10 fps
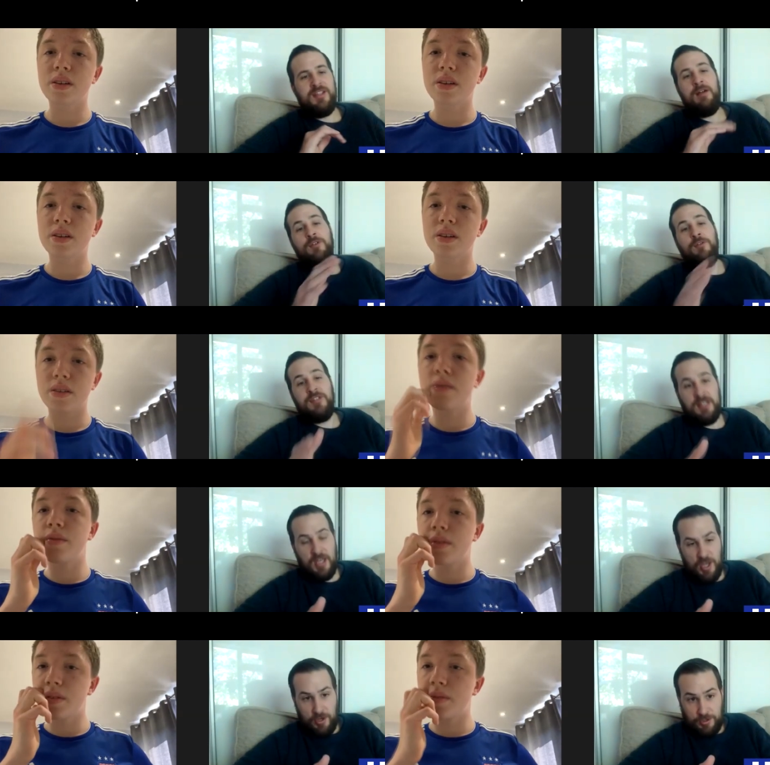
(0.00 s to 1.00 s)
Speaker 1: that was obviously
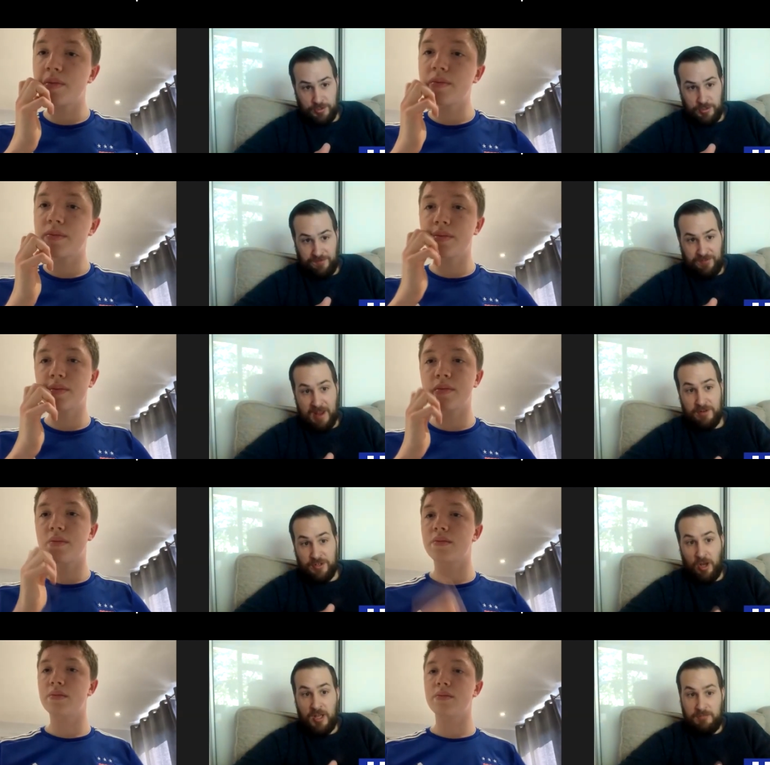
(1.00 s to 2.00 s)
the favourite
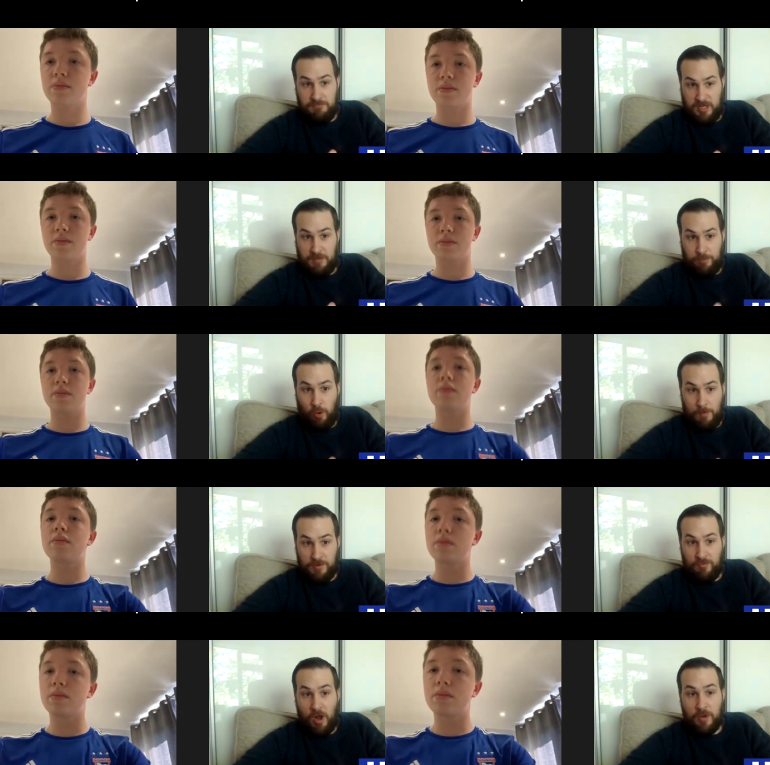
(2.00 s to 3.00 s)
night at, at,
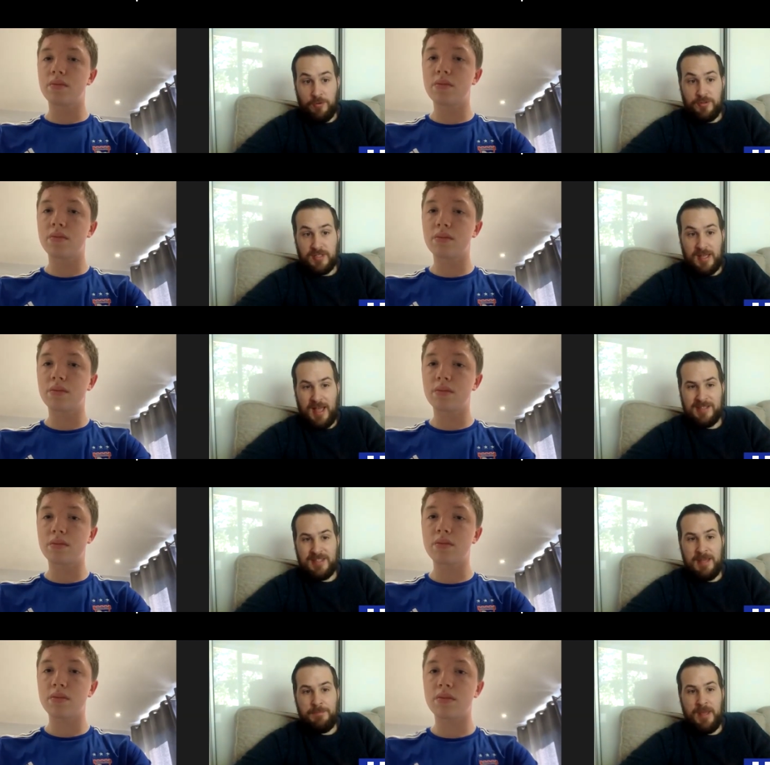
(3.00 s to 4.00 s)
Portman Road. Has
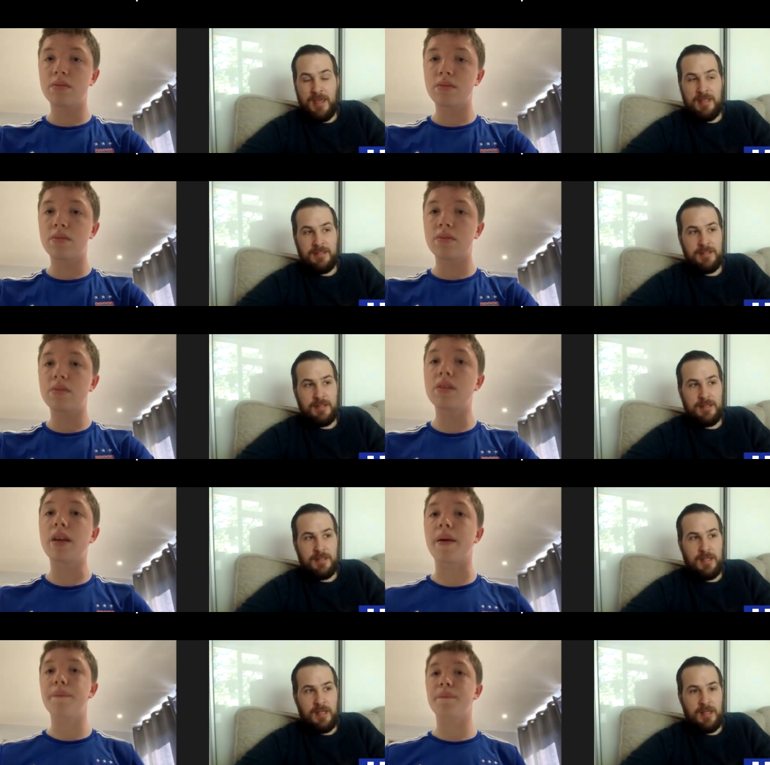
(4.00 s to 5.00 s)
there been uh, yeah.
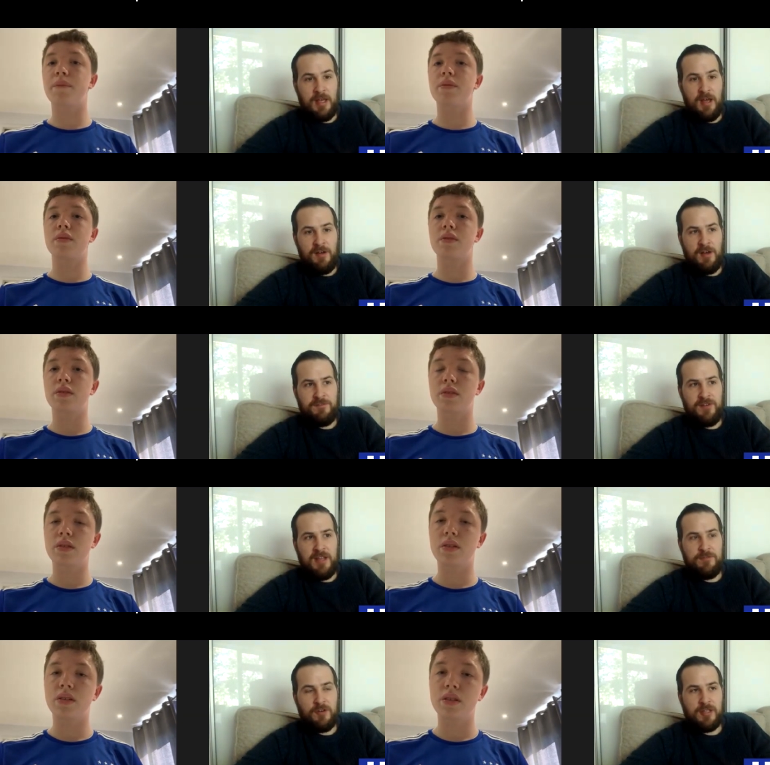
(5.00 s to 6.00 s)
a, a
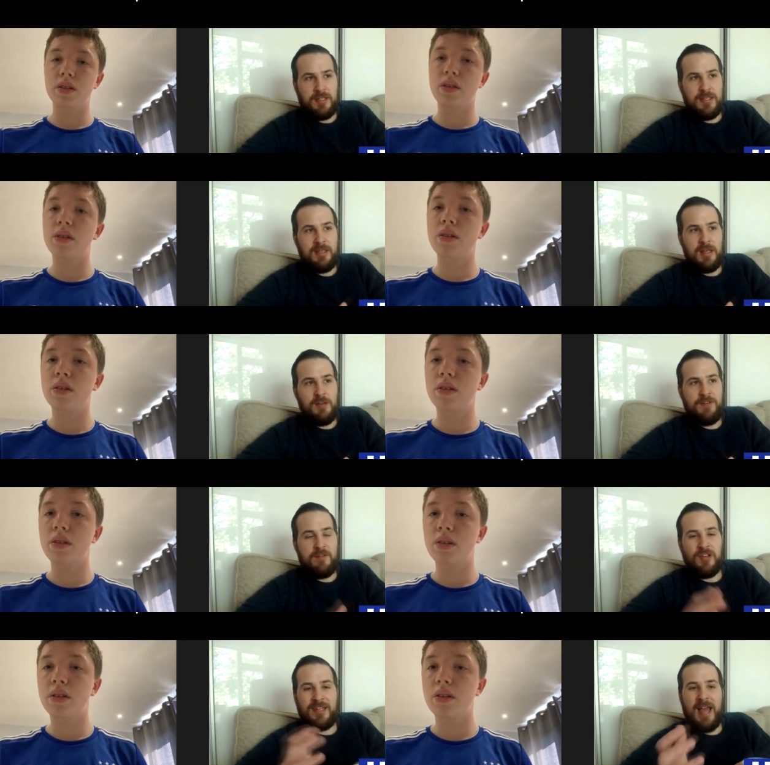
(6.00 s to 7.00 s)
favourite
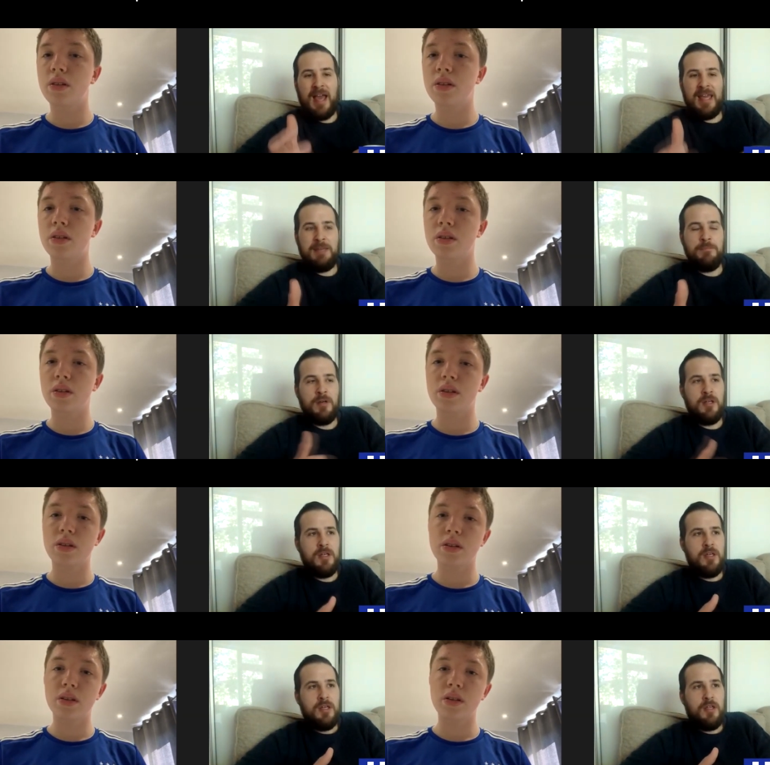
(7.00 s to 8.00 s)
favourite game
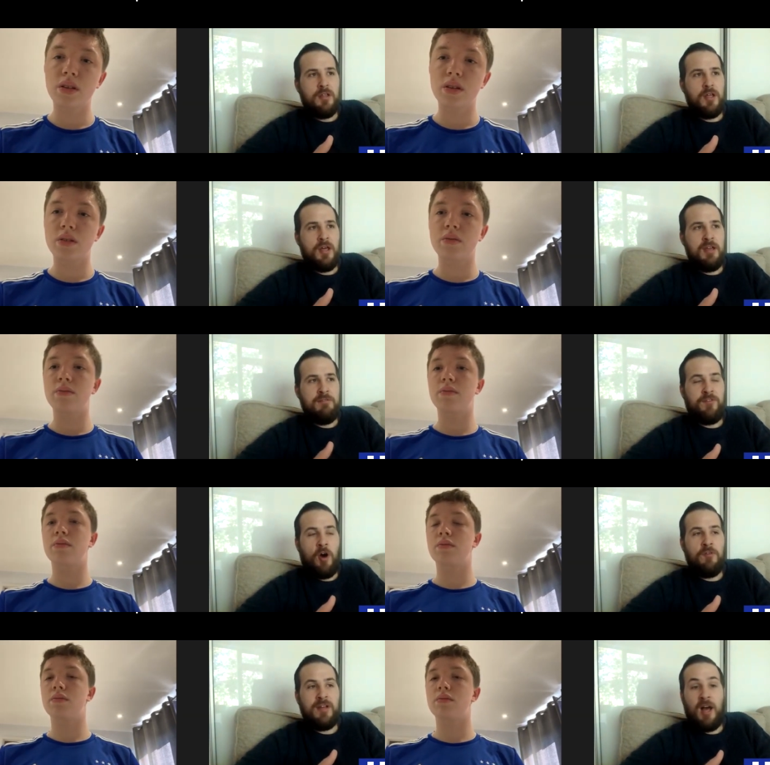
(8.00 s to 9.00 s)
uh,
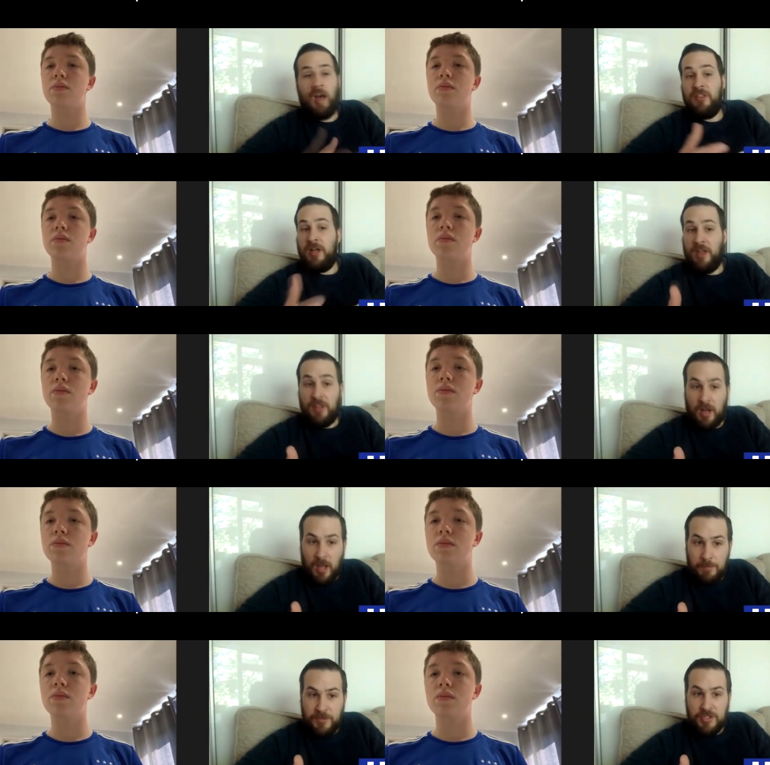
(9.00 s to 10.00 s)
involving other another
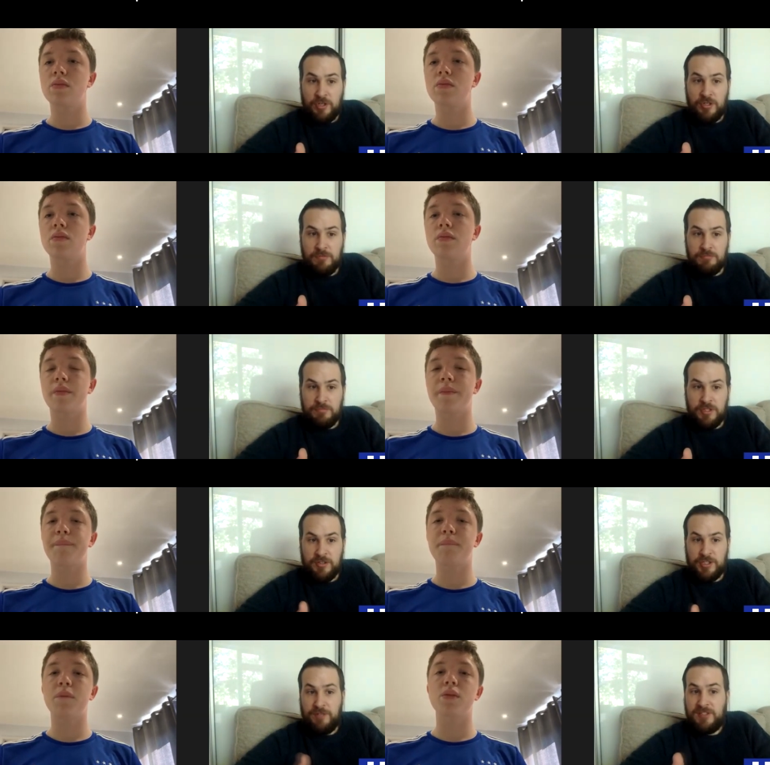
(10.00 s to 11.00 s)
club that you can you,
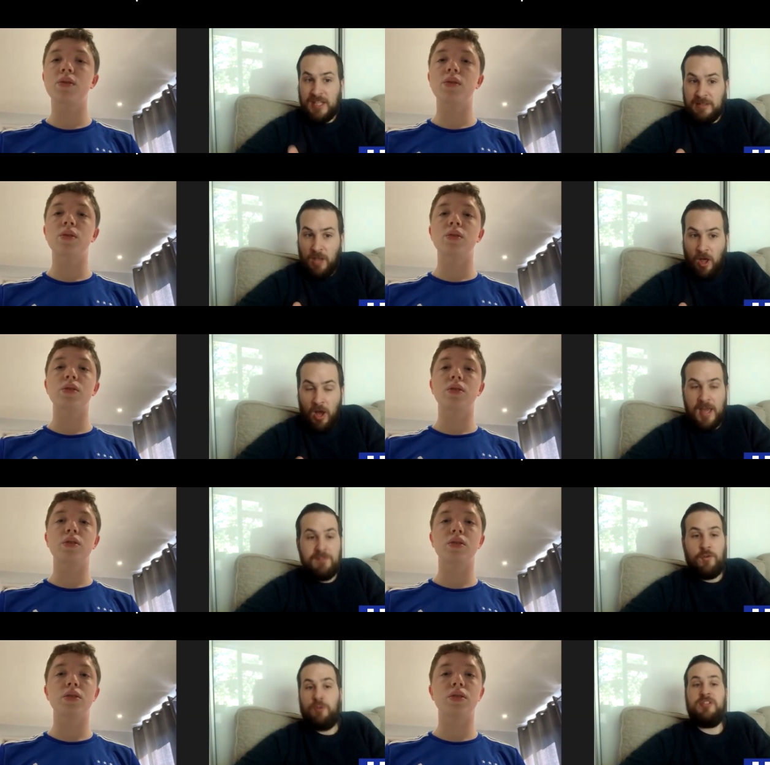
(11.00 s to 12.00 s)
that you've seen live
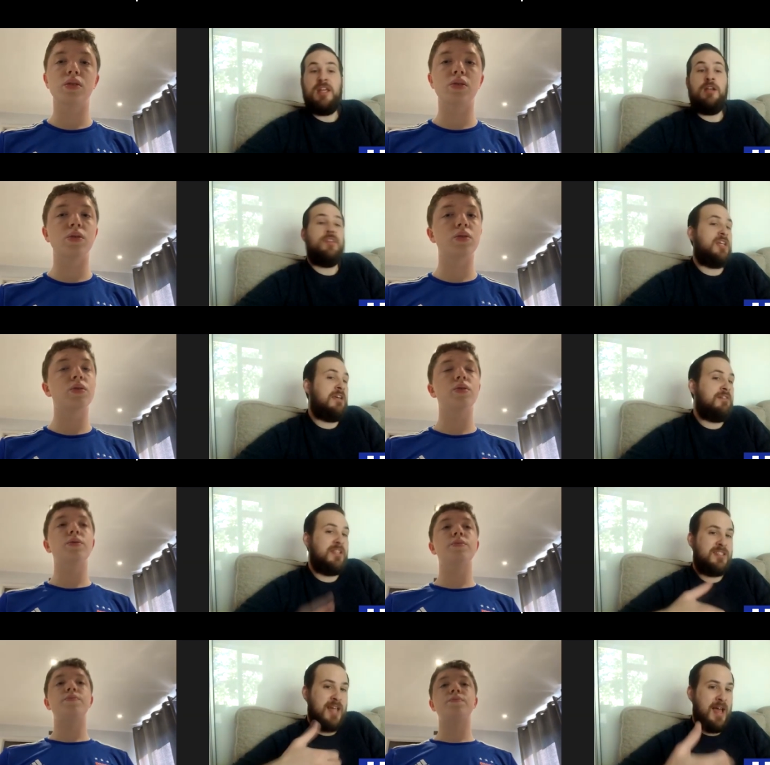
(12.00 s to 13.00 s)
or seen on the TV that
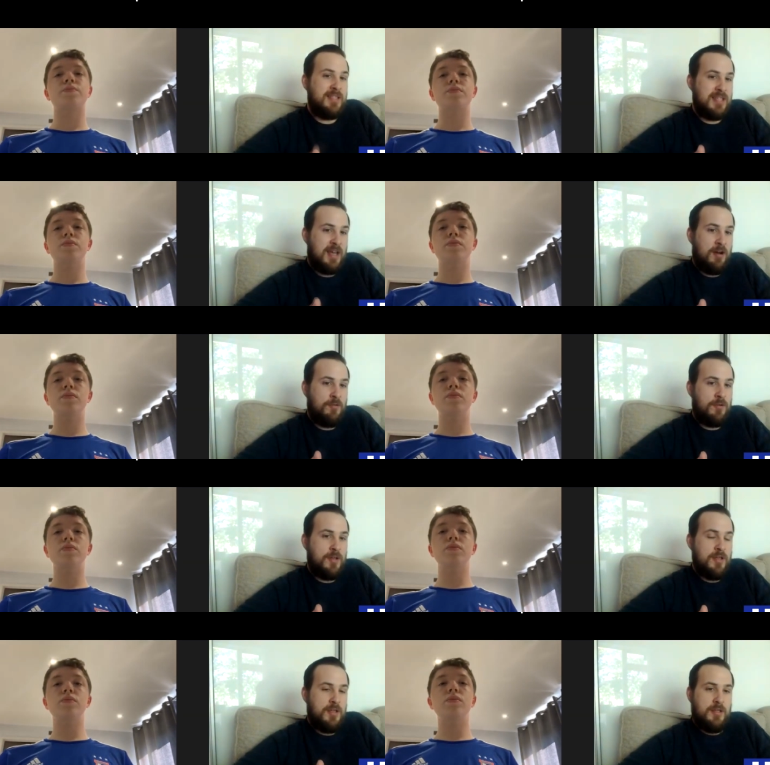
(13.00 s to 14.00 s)
stands out?
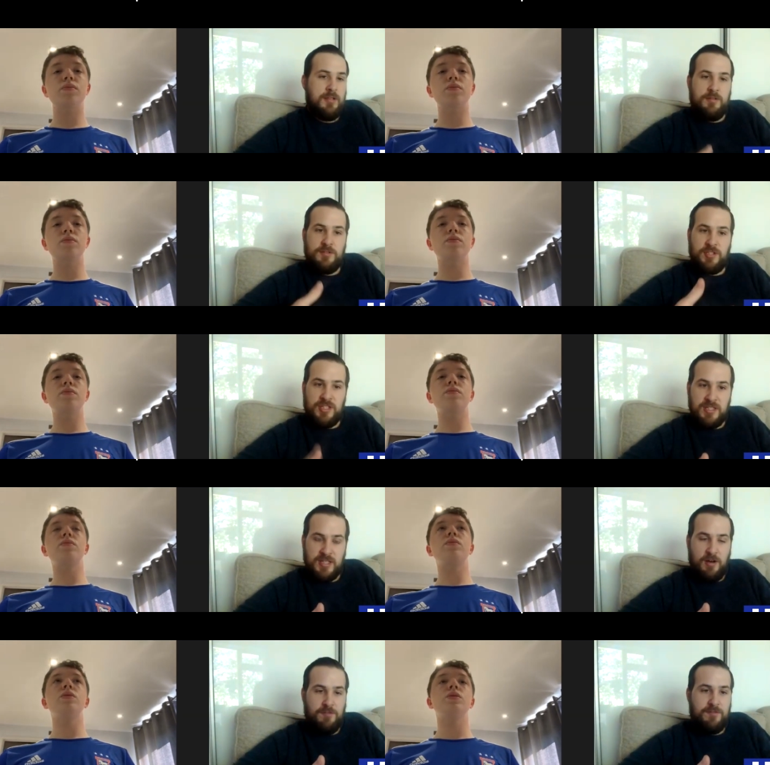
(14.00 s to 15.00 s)
to
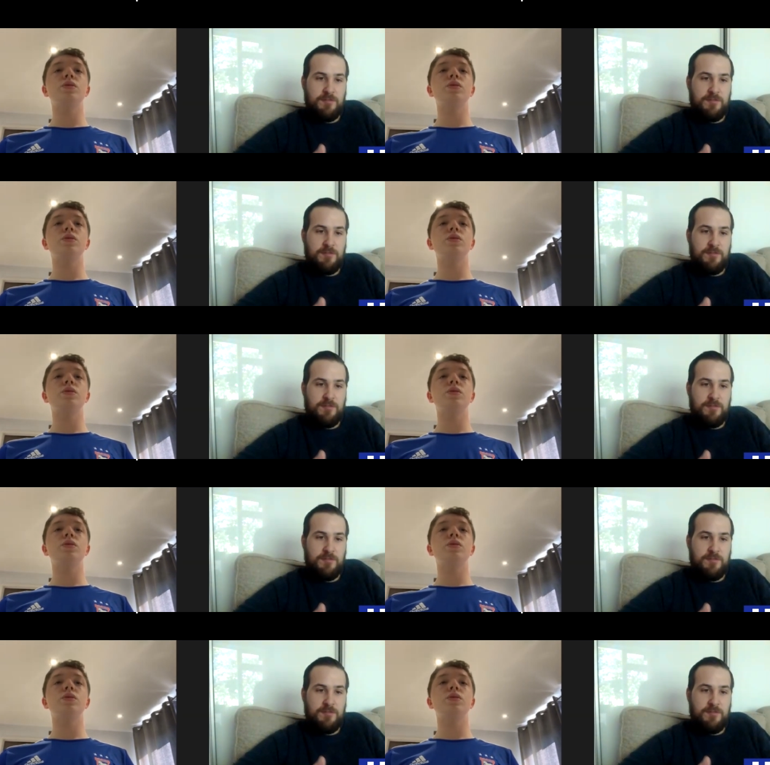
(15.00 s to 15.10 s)
yourself?